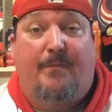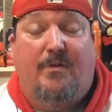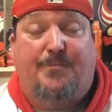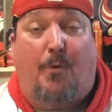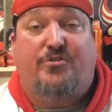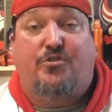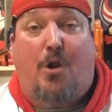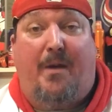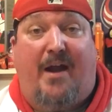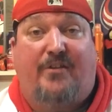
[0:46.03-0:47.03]
Sports
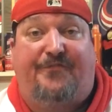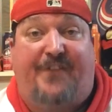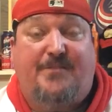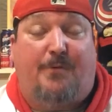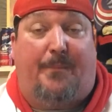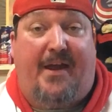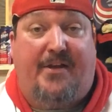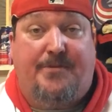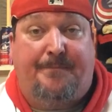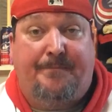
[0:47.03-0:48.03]
Strawberry Ice Facebook
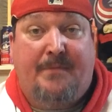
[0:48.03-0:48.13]
page,